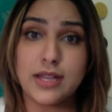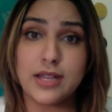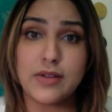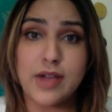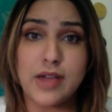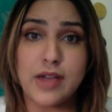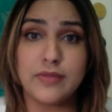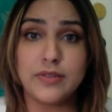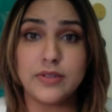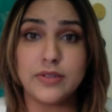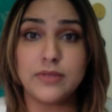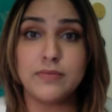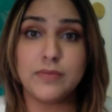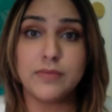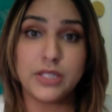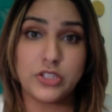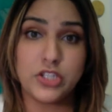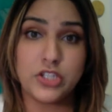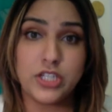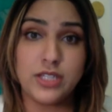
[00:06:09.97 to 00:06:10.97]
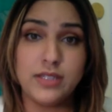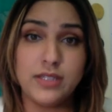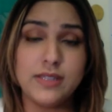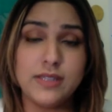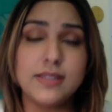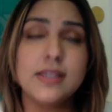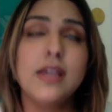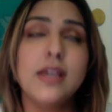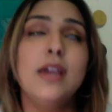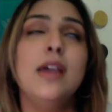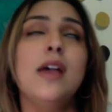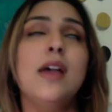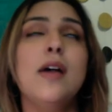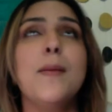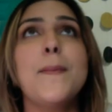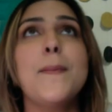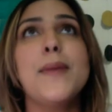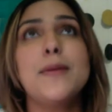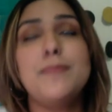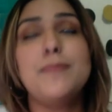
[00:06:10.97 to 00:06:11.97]
after Miss G's.
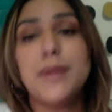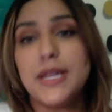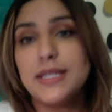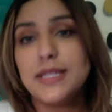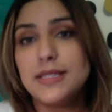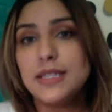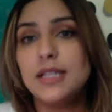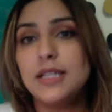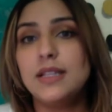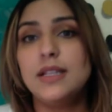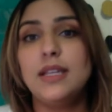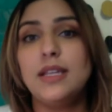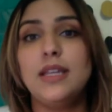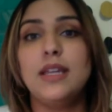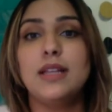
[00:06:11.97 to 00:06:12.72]
But basically,